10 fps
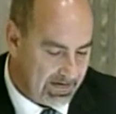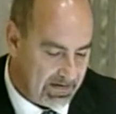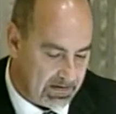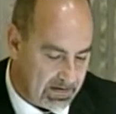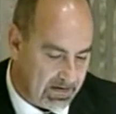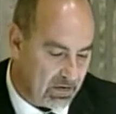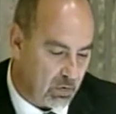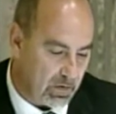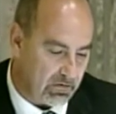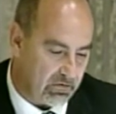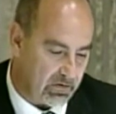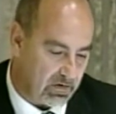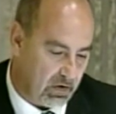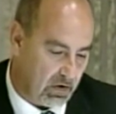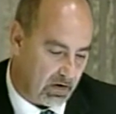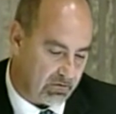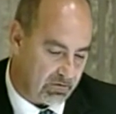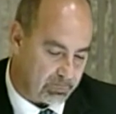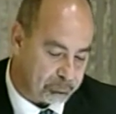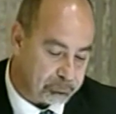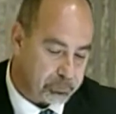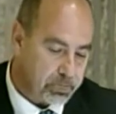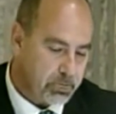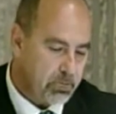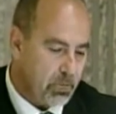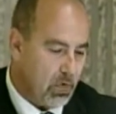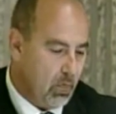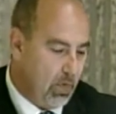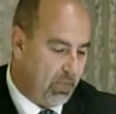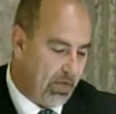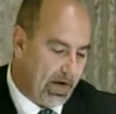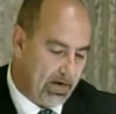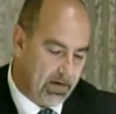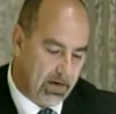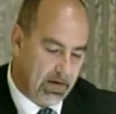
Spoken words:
in increased cost. With that,